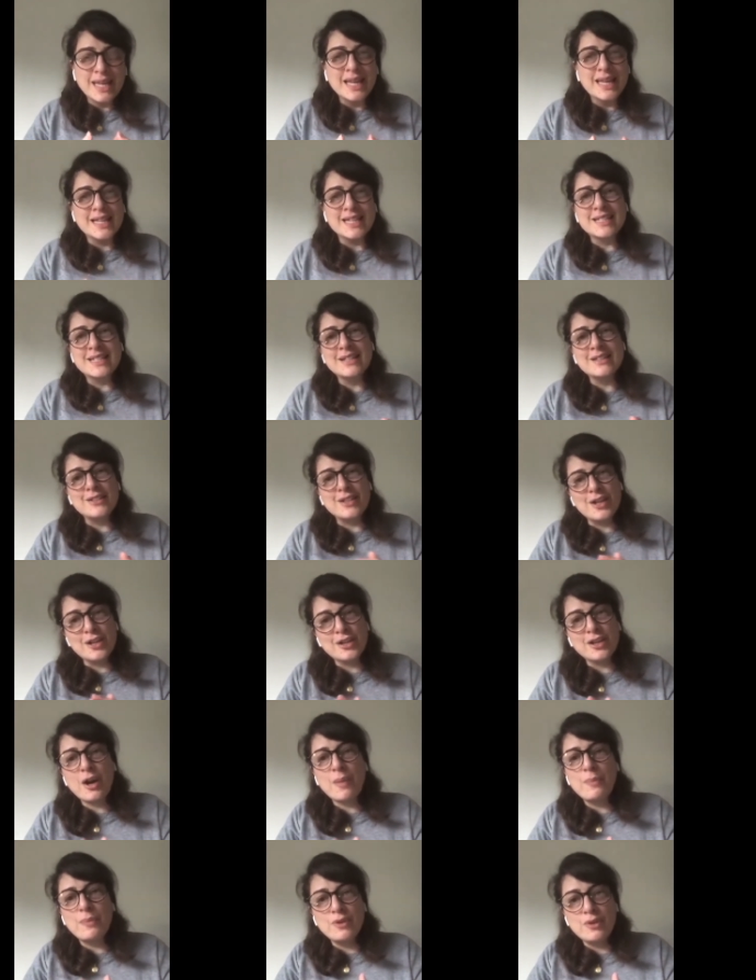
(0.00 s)
Is it a
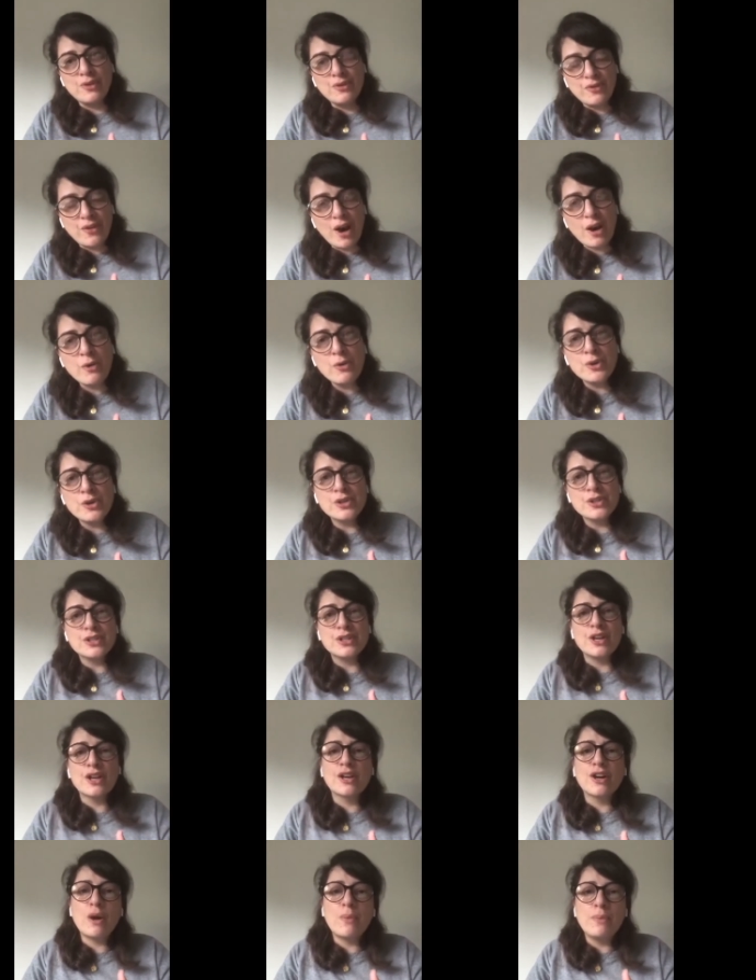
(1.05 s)
couple of hours, a
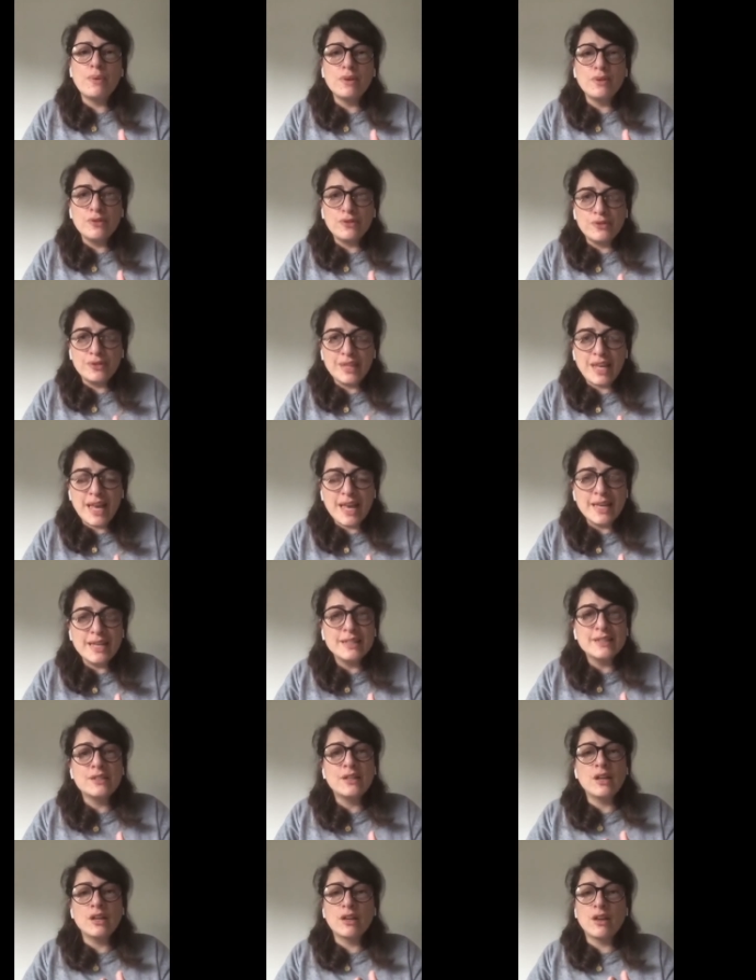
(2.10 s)
couple of
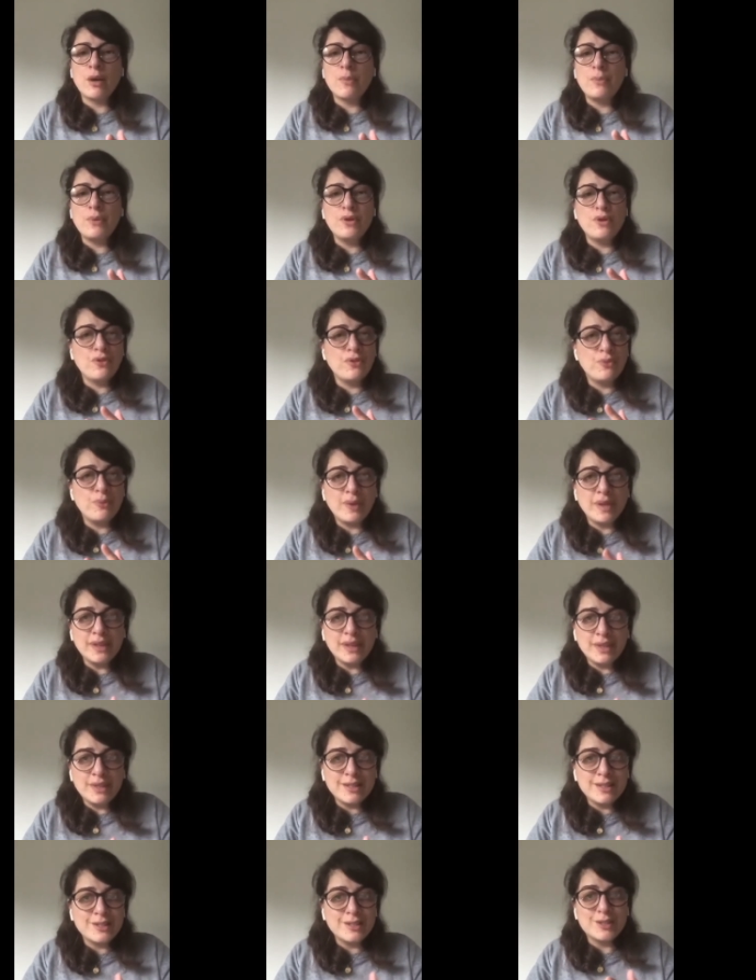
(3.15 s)
days, a couple of
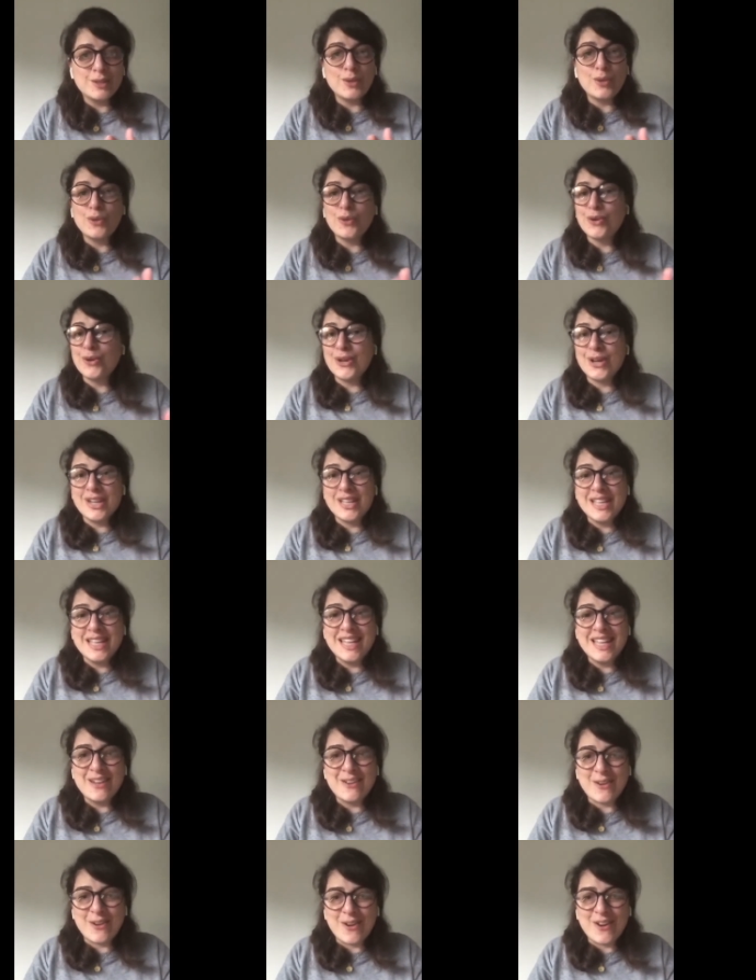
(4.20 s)
months, or a
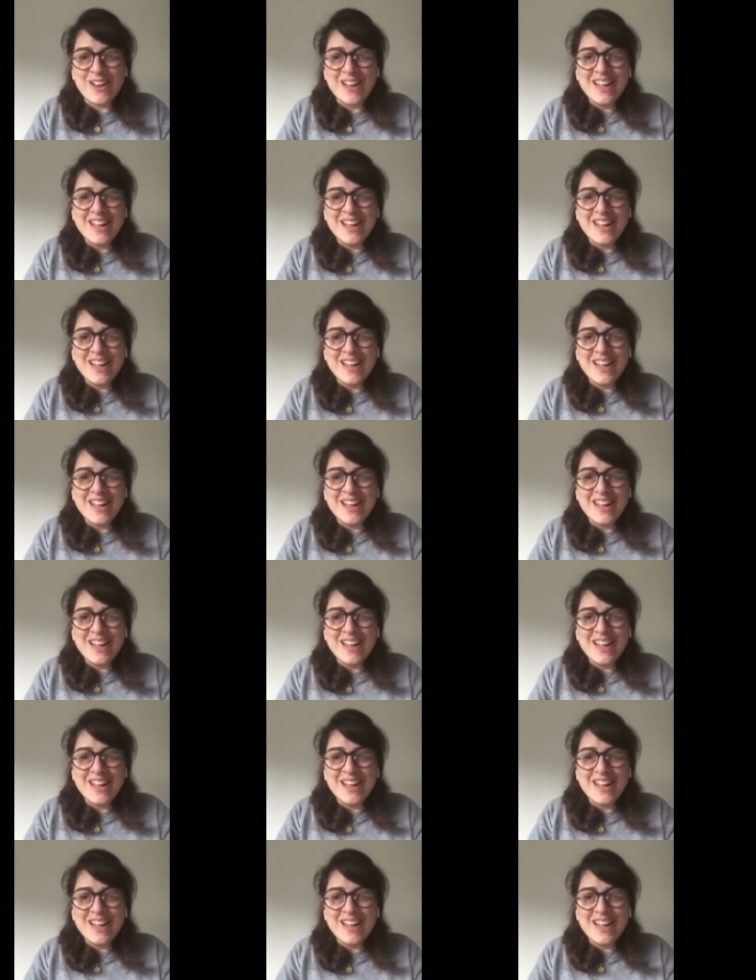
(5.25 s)
year?